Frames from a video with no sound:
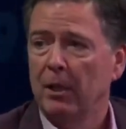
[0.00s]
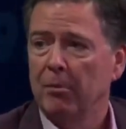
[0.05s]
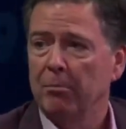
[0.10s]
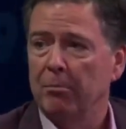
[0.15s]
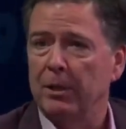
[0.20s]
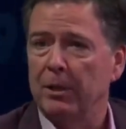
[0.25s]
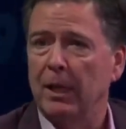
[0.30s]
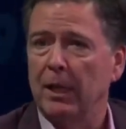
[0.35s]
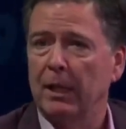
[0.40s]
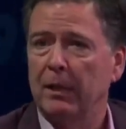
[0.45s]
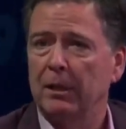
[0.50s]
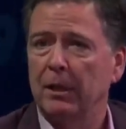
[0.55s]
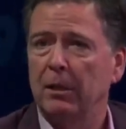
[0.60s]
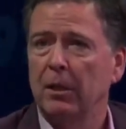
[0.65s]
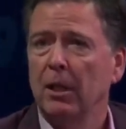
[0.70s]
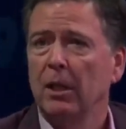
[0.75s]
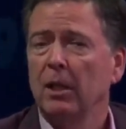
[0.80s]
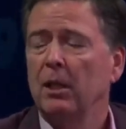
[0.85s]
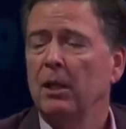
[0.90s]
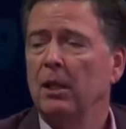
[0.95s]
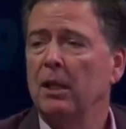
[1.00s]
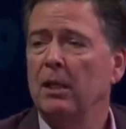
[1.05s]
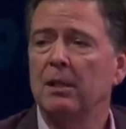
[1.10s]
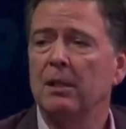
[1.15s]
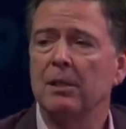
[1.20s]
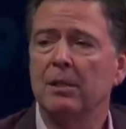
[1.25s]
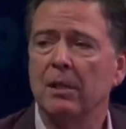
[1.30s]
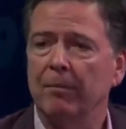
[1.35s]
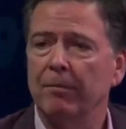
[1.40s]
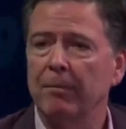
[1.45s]
protected,
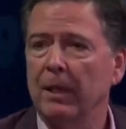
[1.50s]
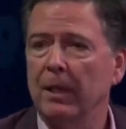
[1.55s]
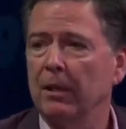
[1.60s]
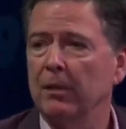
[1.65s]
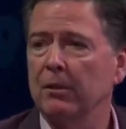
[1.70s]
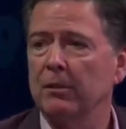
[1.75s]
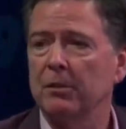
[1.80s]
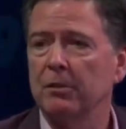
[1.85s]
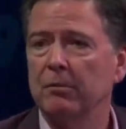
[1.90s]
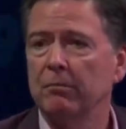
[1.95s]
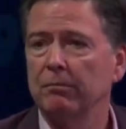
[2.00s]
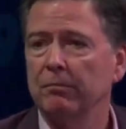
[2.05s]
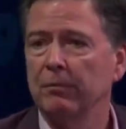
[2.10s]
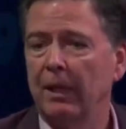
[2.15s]
into something else?